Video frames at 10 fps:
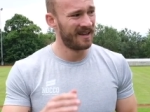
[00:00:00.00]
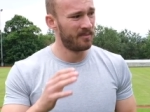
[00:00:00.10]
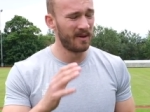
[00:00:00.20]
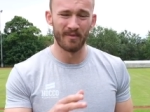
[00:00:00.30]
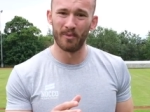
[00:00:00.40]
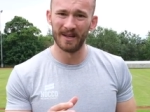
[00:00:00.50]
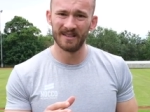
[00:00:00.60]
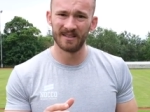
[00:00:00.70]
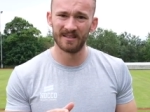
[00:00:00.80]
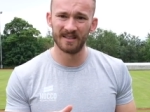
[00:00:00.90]
Bit of a wind
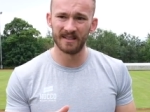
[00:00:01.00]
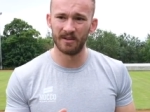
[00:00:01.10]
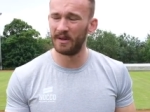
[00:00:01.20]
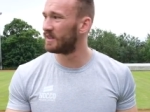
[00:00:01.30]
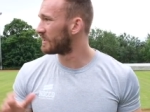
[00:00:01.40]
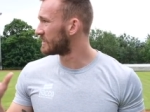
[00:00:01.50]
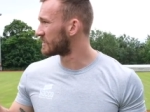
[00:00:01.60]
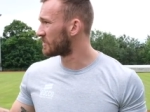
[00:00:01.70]
to deal with, because it's